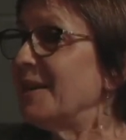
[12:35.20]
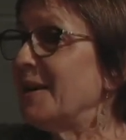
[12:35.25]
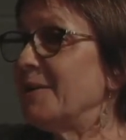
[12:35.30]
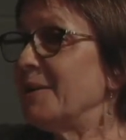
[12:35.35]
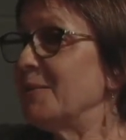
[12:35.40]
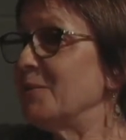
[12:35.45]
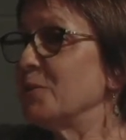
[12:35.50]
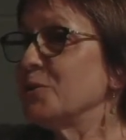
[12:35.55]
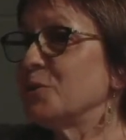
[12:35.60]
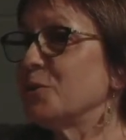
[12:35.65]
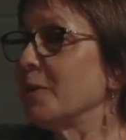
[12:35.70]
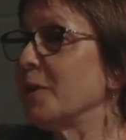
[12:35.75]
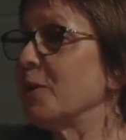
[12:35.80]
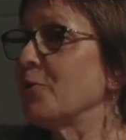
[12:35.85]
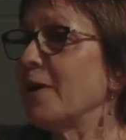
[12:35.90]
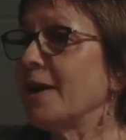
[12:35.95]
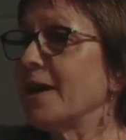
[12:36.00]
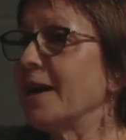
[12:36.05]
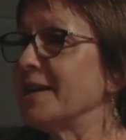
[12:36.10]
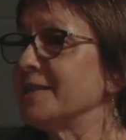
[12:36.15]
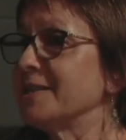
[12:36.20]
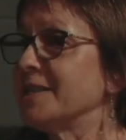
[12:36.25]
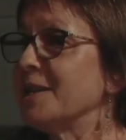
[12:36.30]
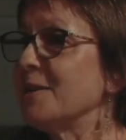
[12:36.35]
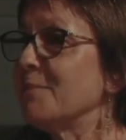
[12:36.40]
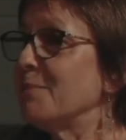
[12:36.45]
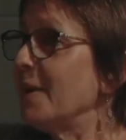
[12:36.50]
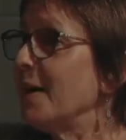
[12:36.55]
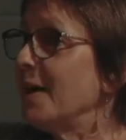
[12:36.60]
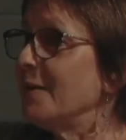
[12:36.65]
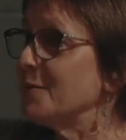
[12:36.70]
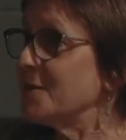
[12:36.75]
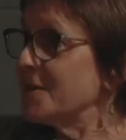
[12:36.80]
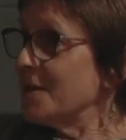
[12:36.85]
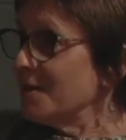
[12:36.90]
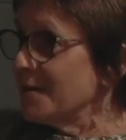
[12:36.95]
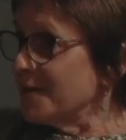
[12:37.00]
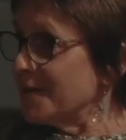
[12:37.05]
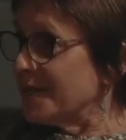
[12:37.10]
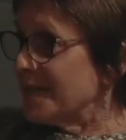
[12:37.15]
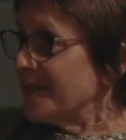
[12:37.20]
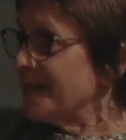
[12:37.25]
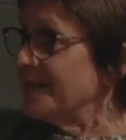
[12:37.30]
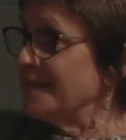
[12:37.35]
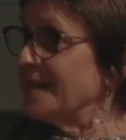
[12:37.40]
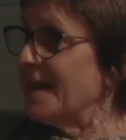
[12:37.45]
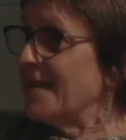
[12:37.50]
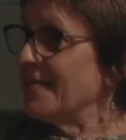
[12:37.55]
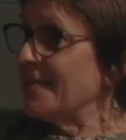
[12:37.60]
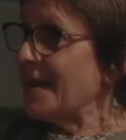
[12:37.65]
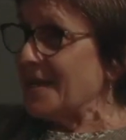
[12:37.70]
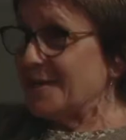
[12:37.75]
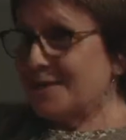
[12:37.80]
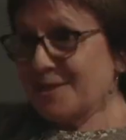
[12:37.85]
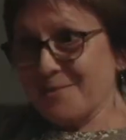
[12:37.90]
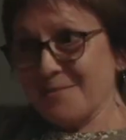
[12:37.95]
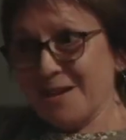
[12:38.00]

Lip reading: I'm not doing great at it, but I've started, and that's the